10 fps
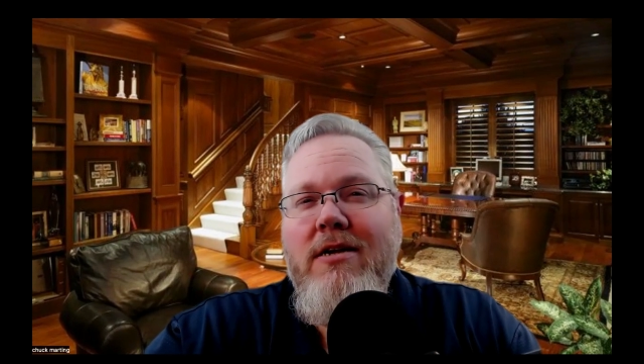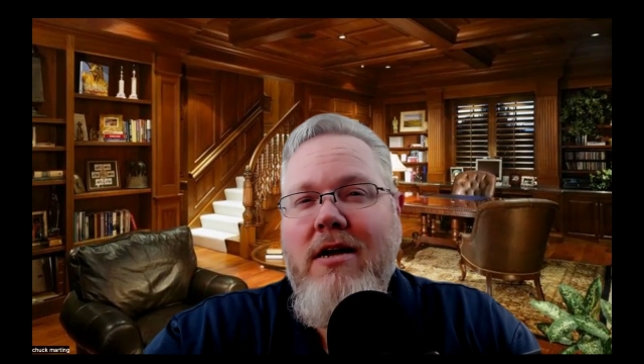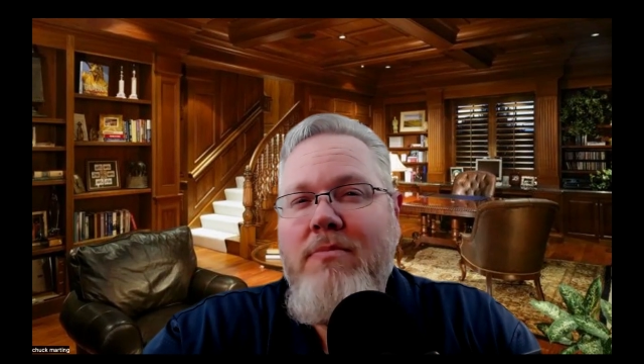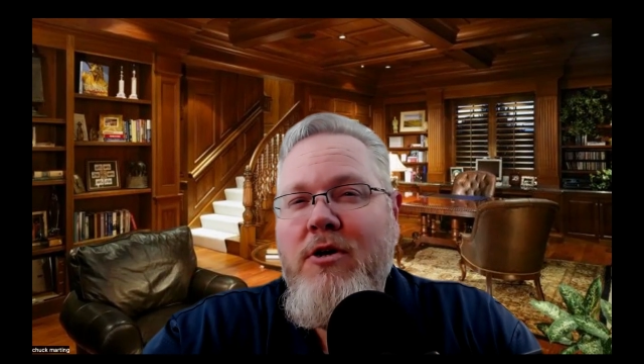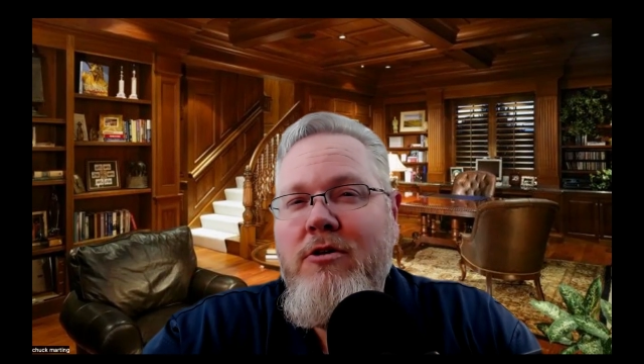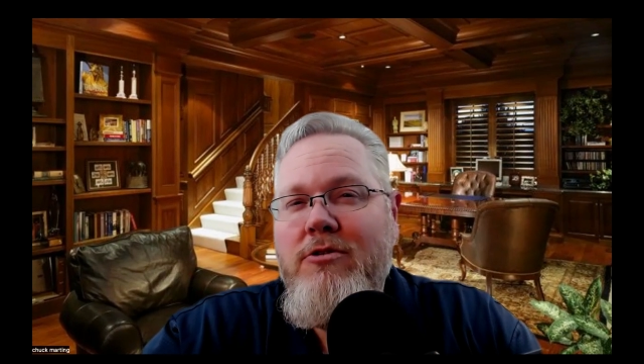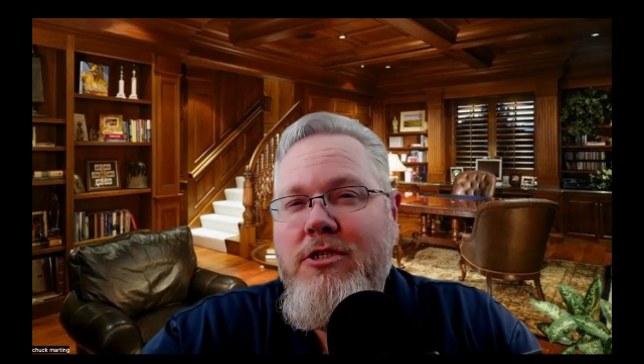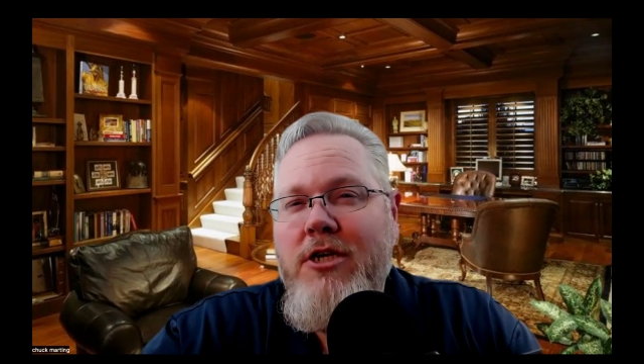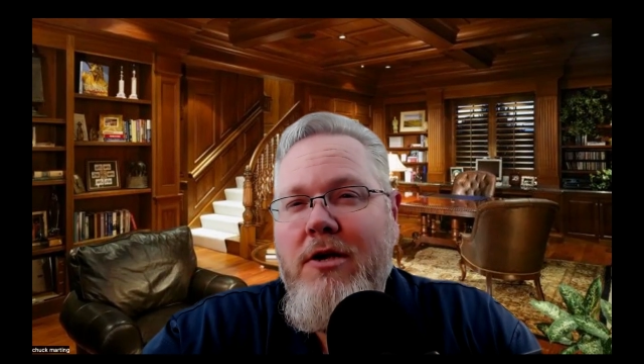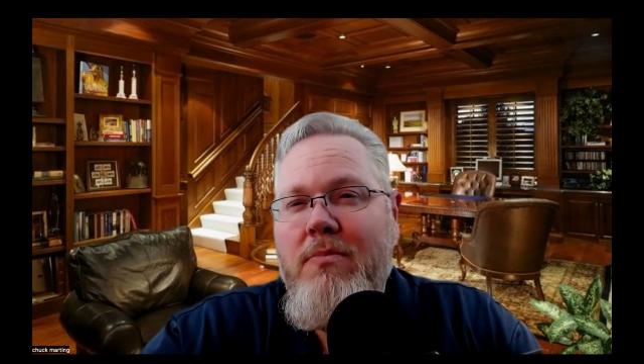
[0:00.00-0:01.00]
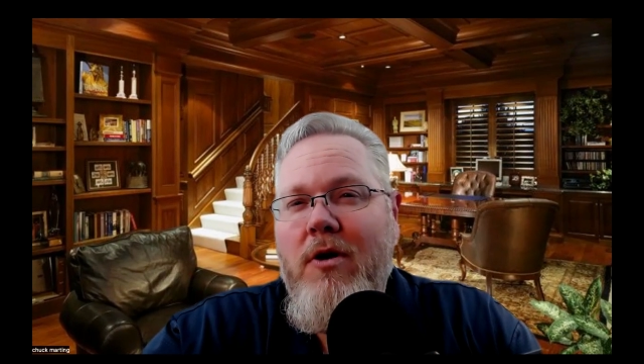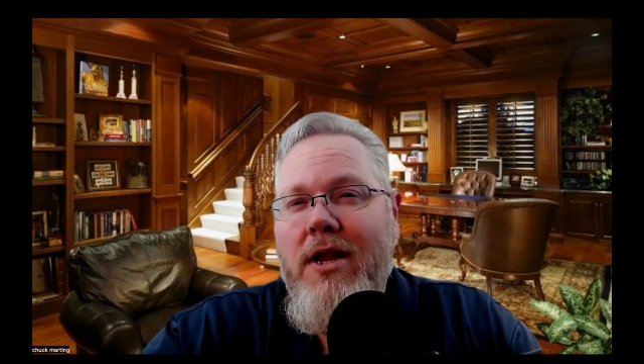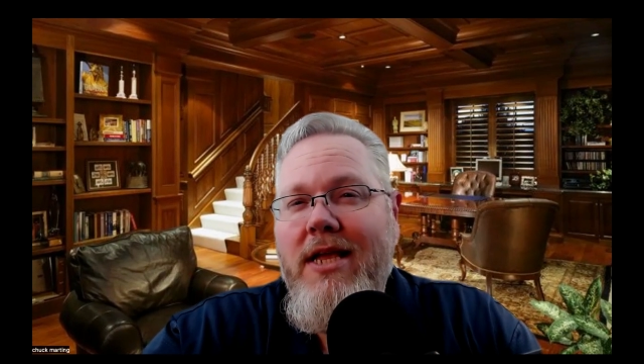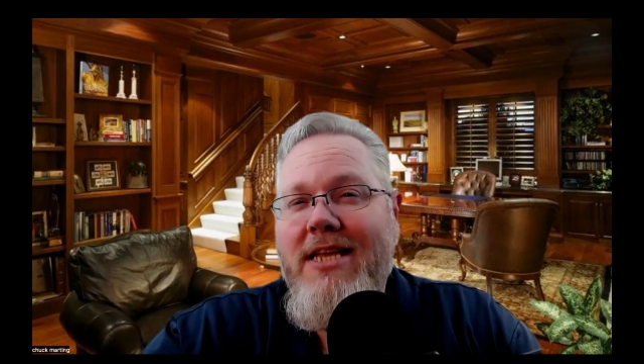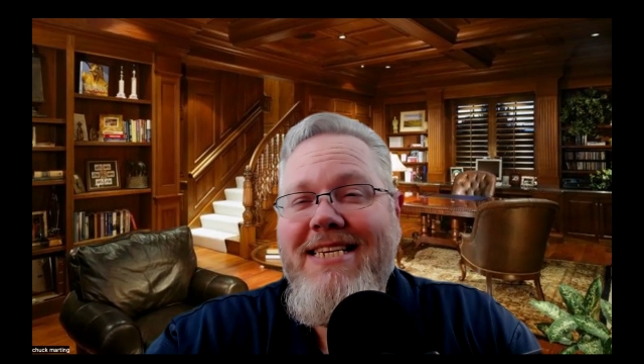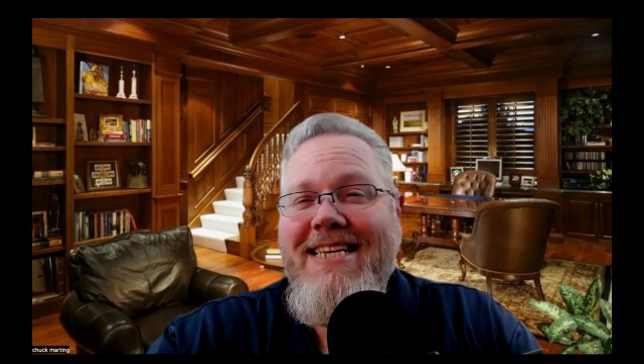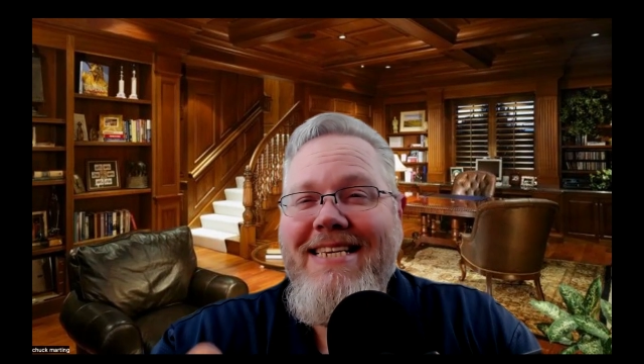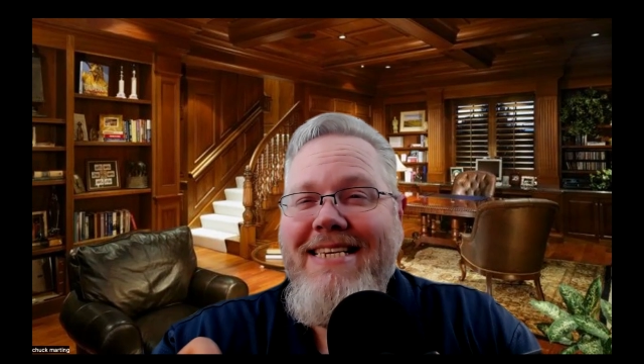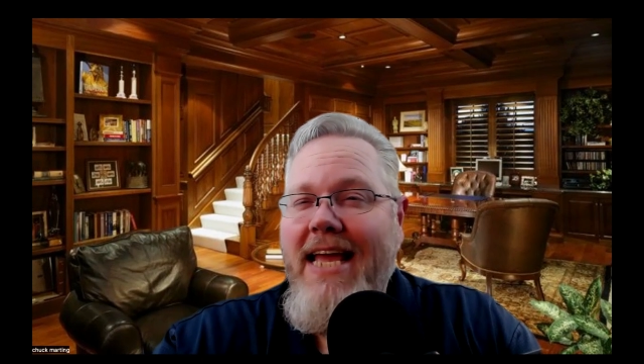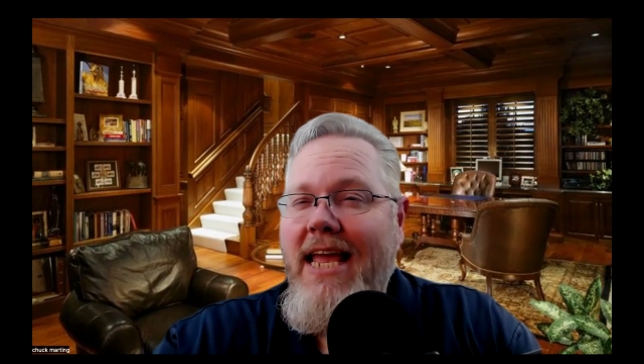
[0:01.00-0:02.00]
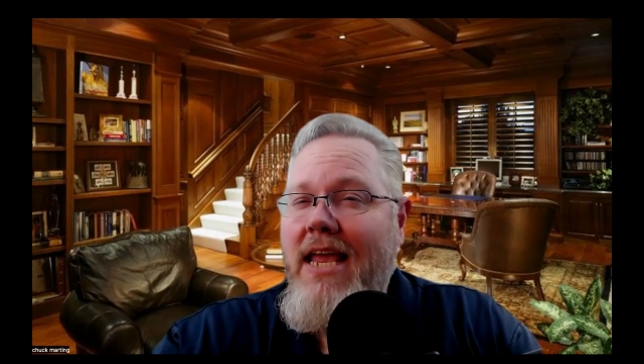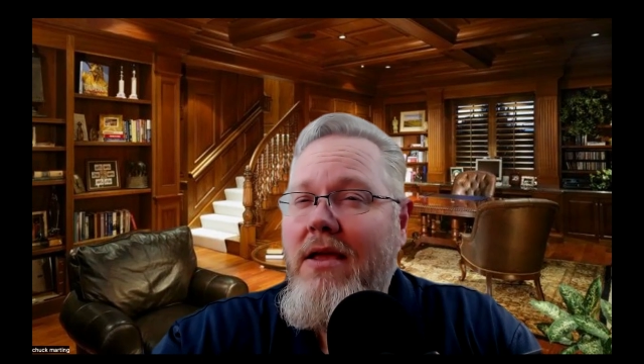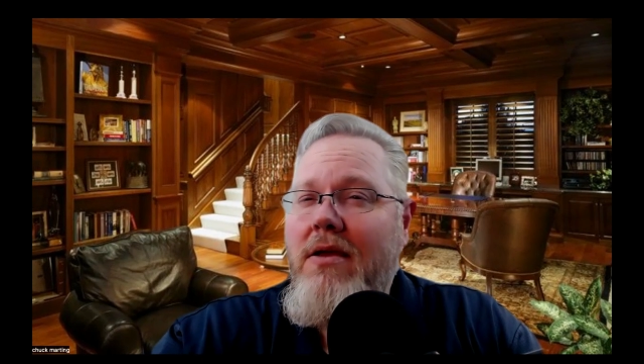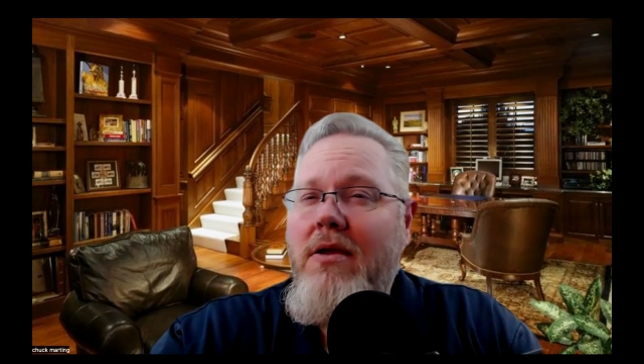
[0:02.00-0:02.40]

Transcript: I'm your host, Chuck Martin, and today